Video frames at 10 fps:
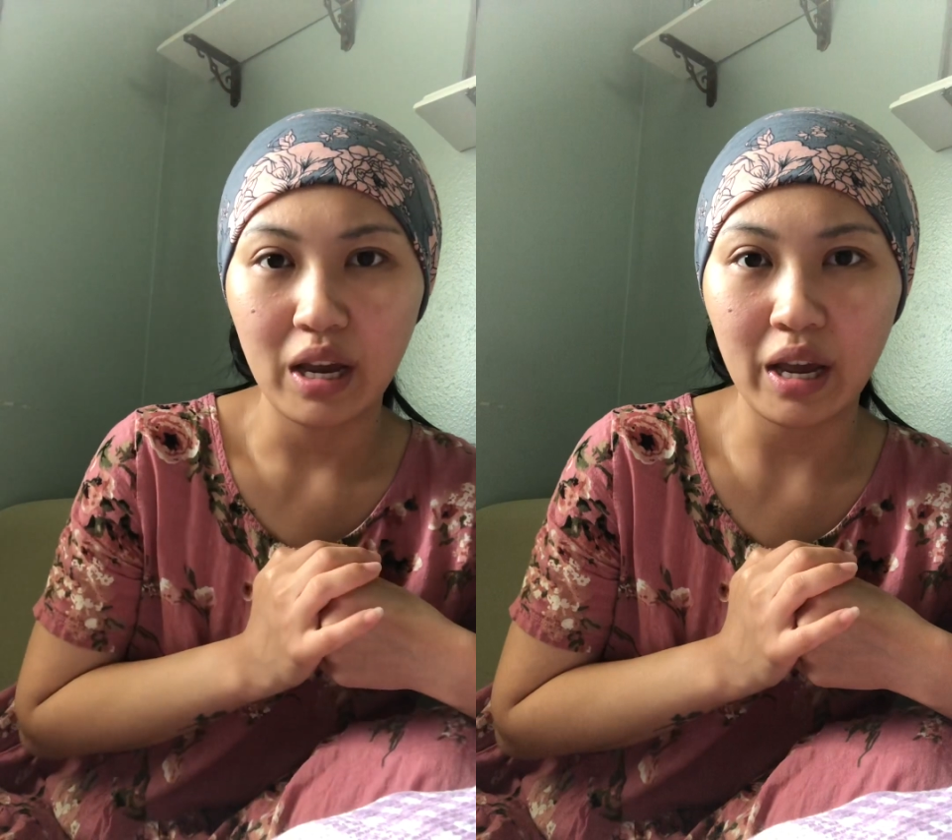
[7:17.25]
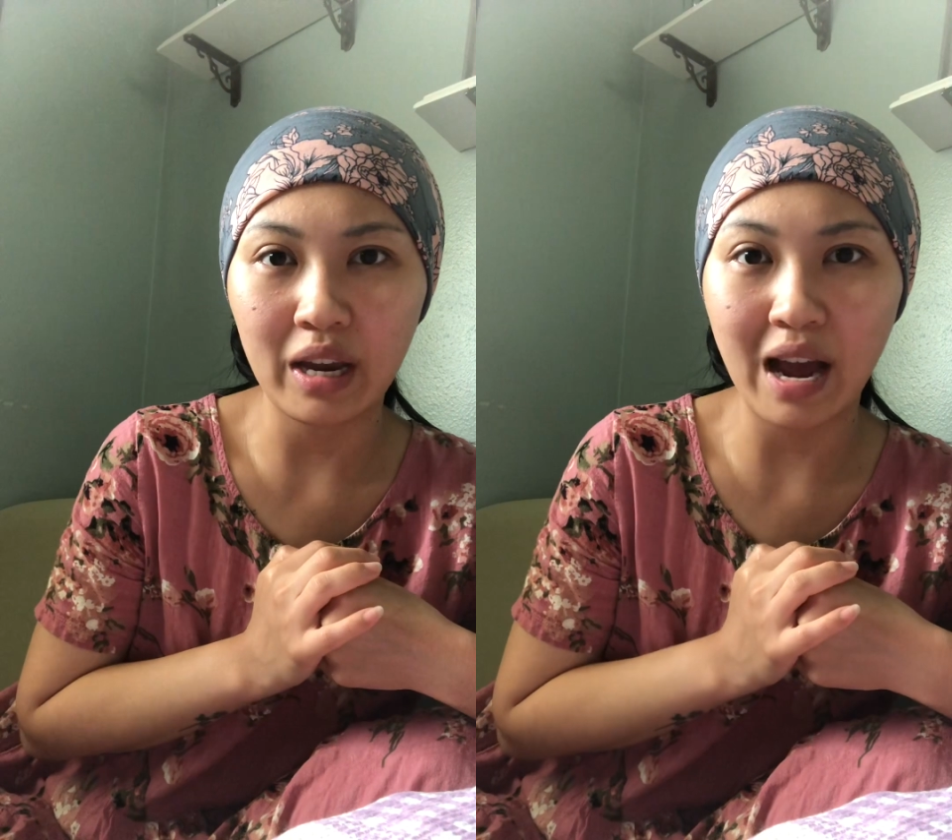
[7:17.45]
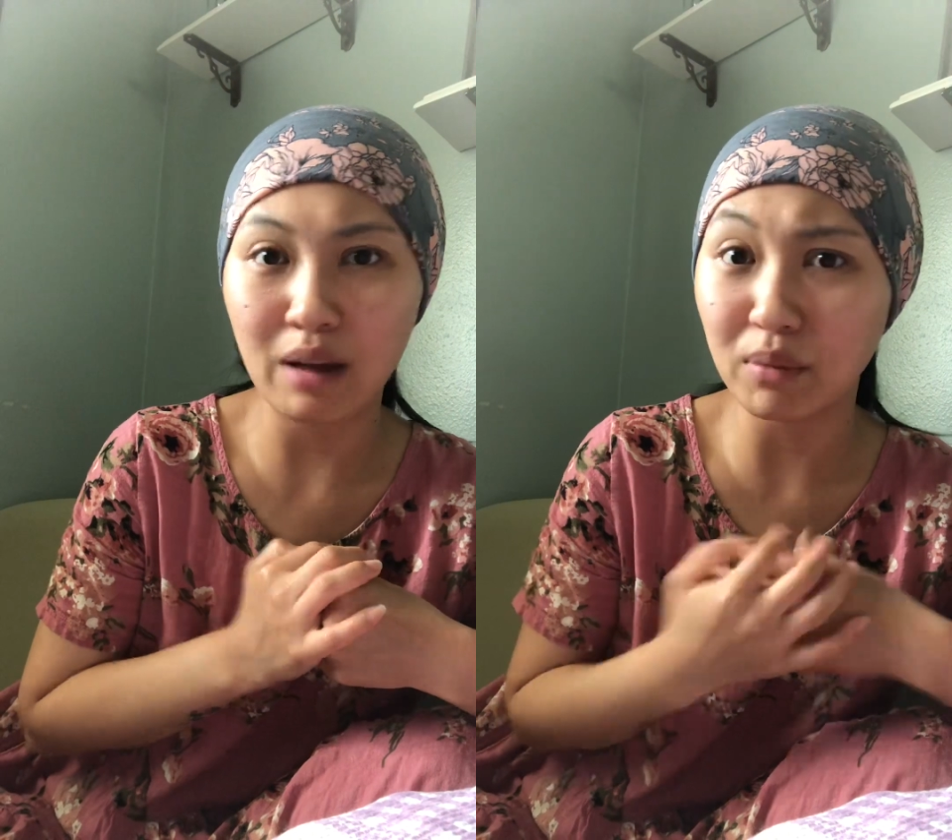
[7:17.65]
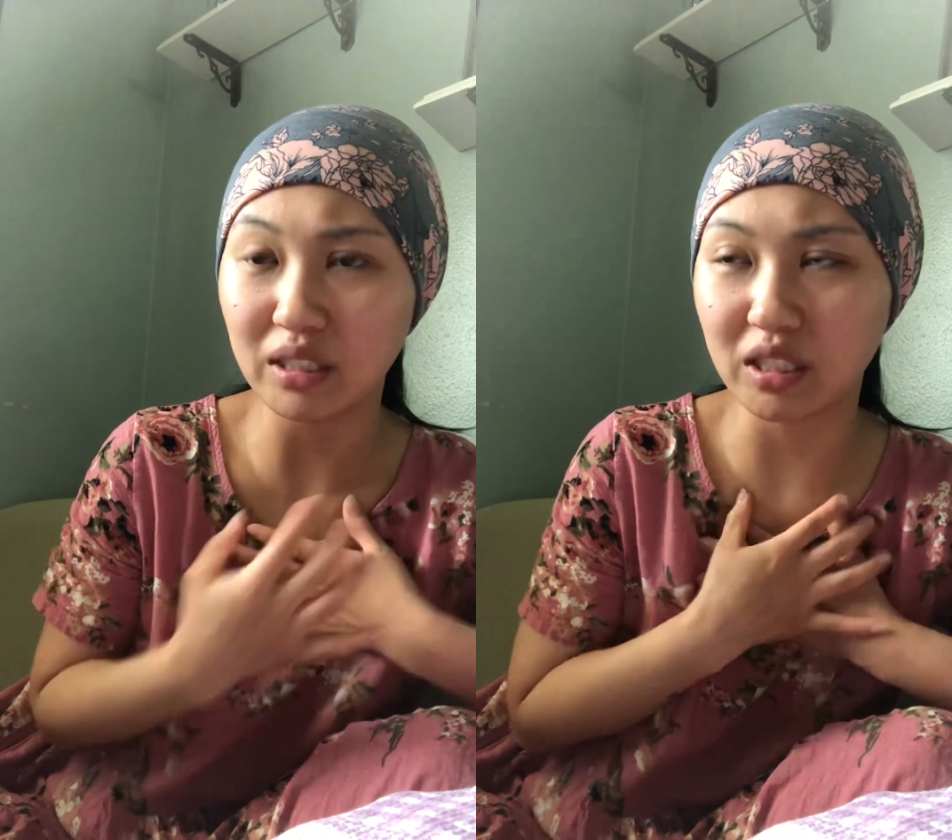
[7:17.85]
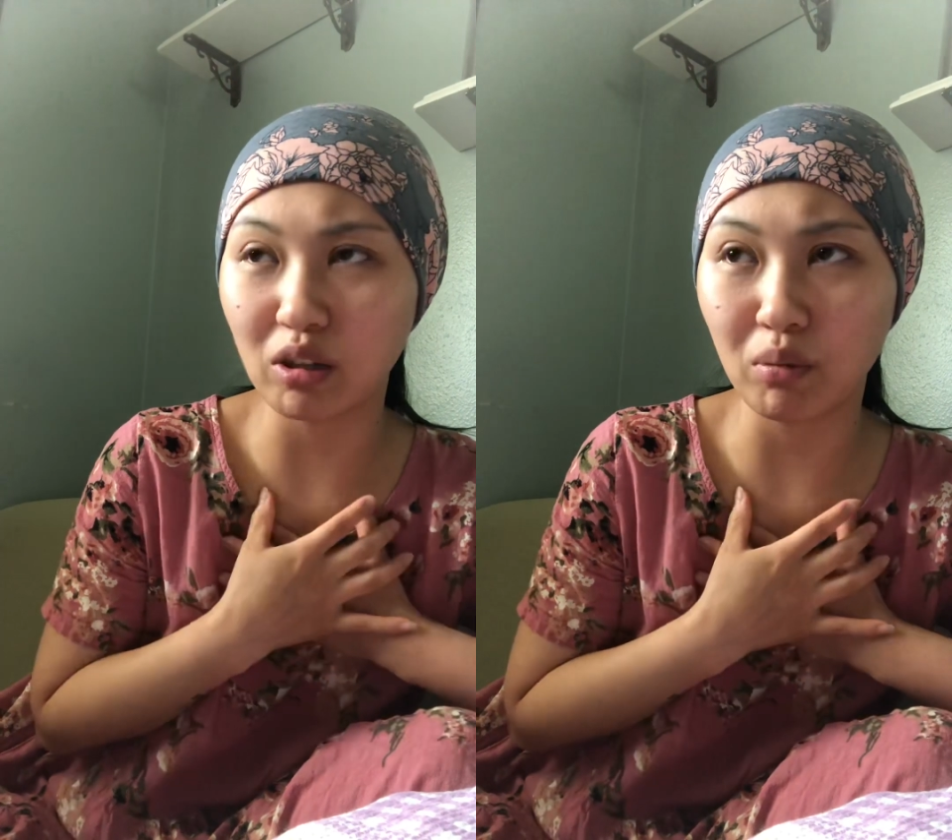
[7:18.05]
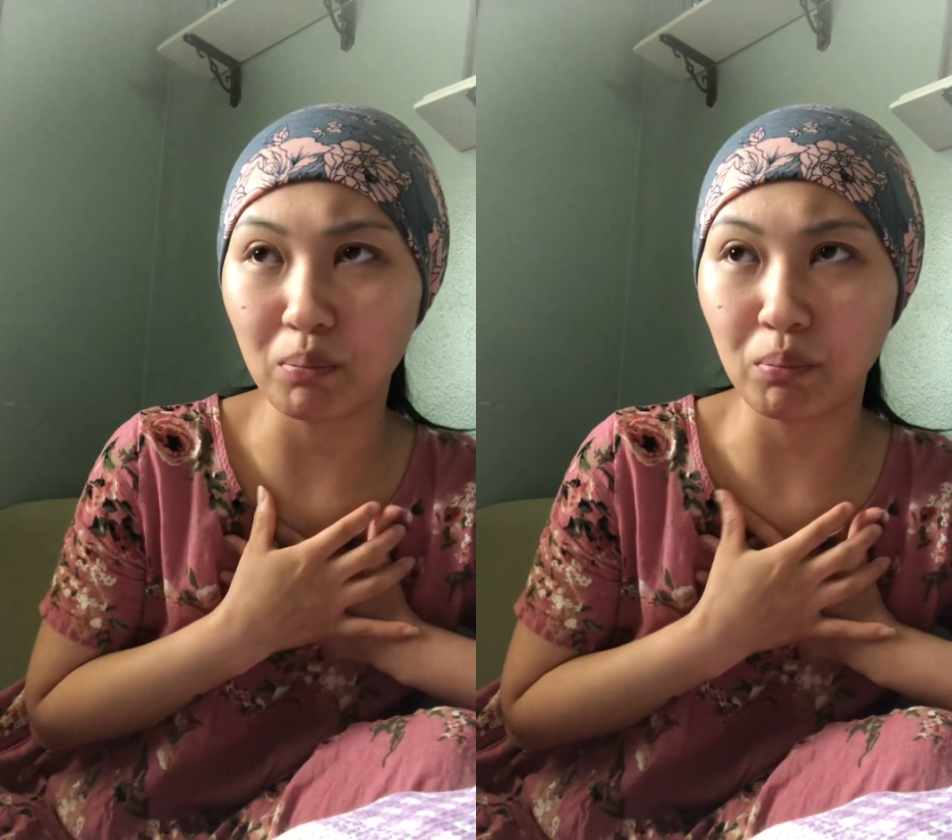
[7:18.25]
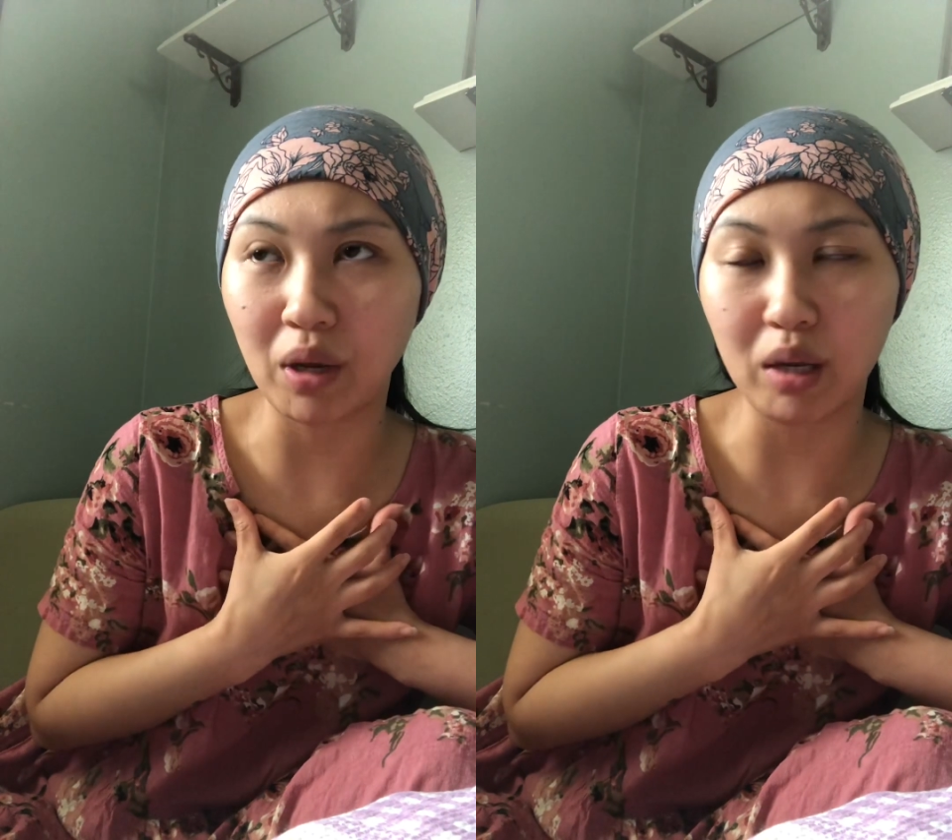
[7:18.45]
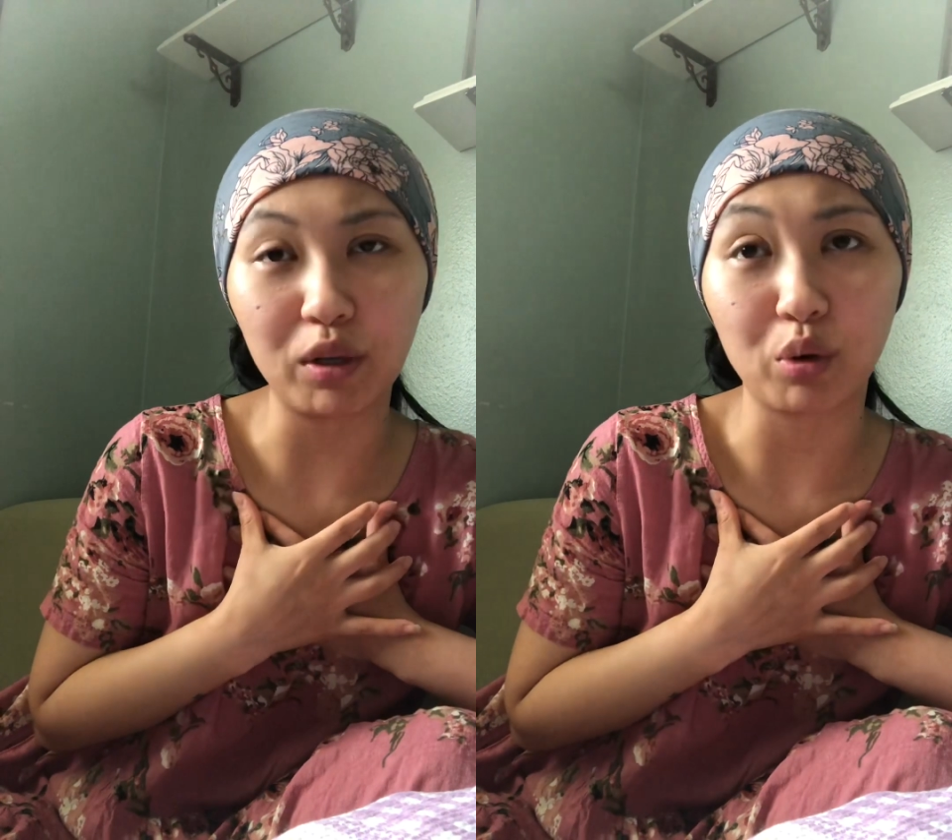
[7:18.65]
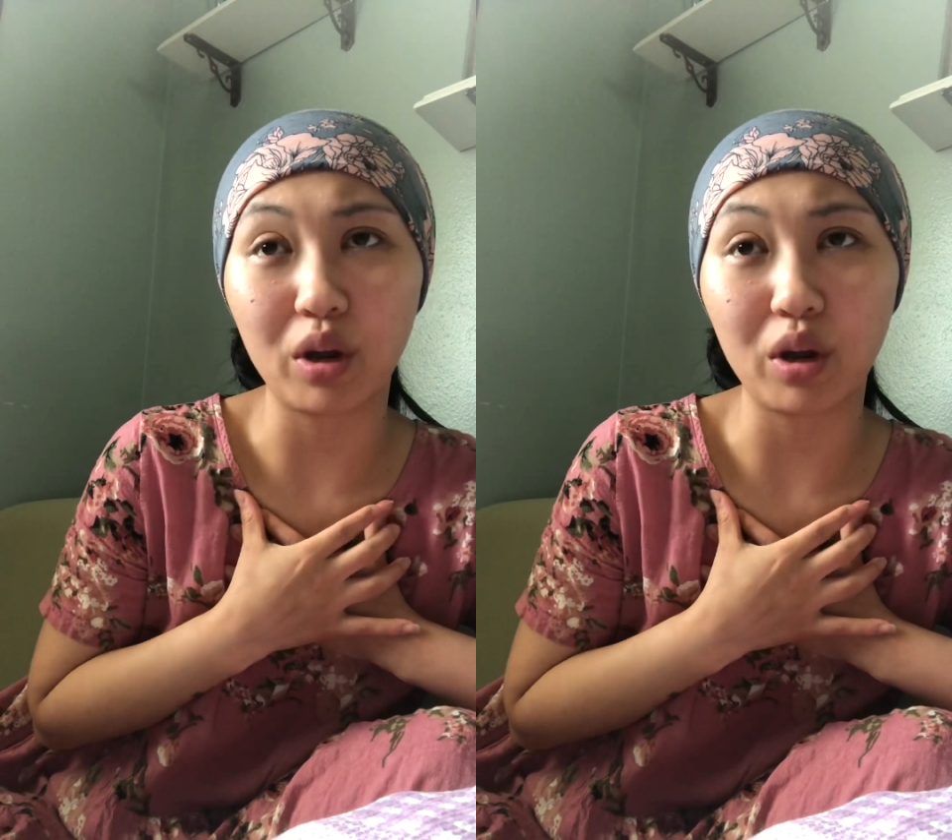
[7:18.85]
and I myself may be